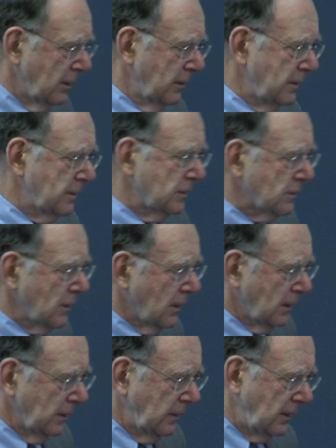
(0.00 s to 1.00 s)
This is
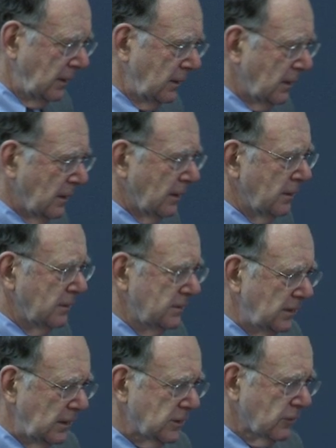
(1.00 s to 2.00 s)
called the
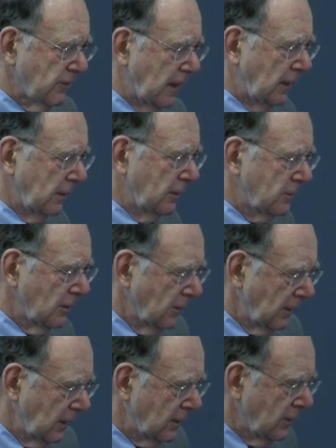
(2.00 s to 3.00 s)
cis
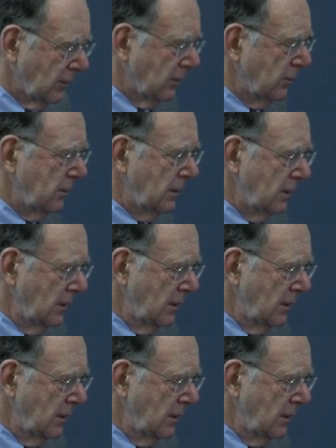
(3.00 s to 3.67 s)
regulatory code.